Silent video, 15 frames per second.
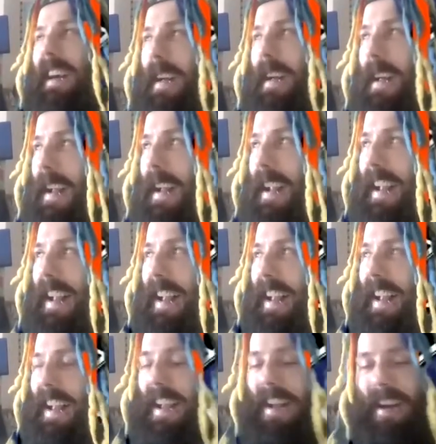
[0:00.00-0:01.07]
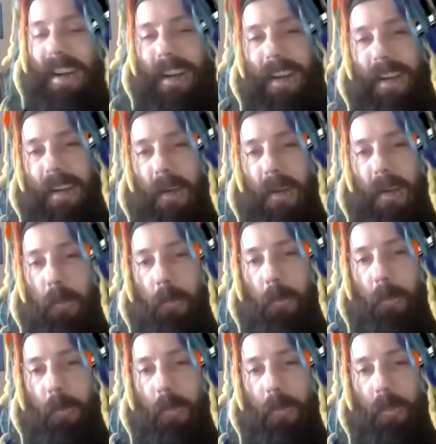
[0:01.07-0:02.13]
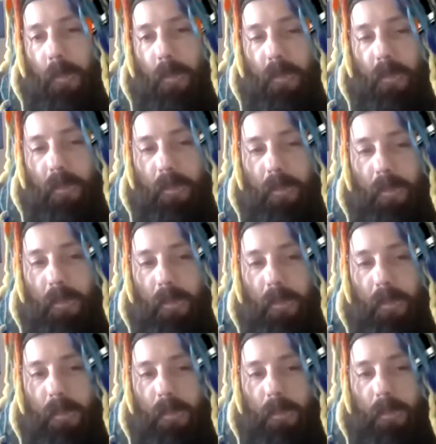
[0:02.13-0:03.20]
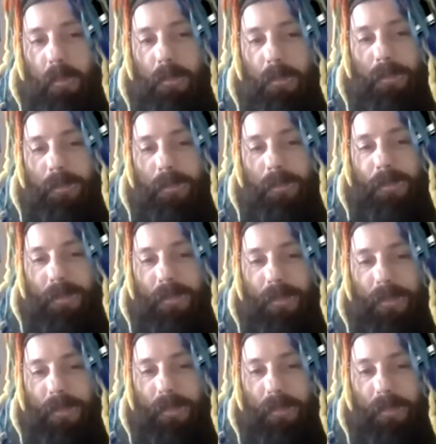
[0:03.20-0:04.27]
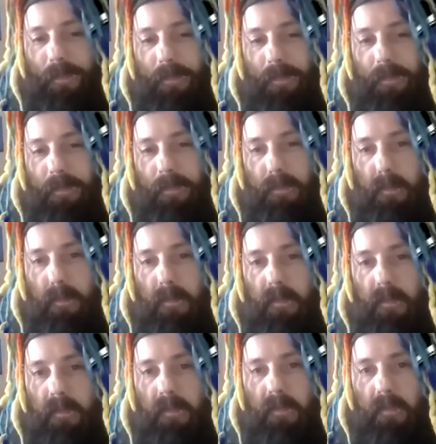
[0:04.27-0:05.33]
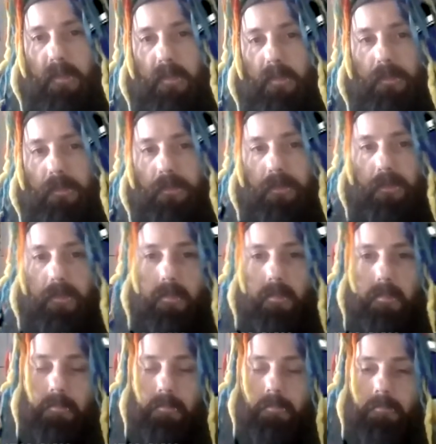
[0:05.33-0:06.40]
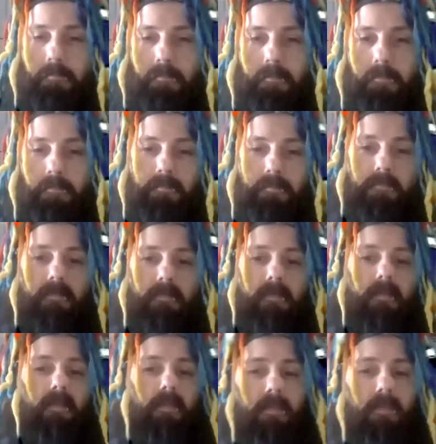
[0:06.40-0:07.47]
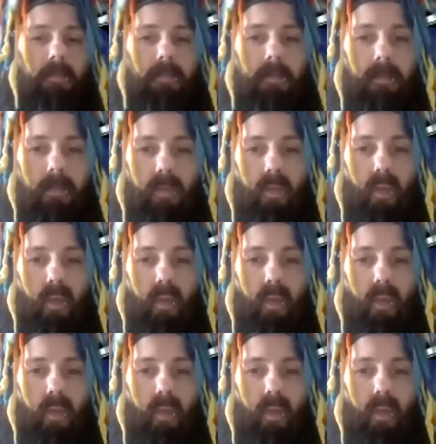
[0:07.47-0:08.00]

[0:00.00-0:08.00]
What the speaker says: [no speech]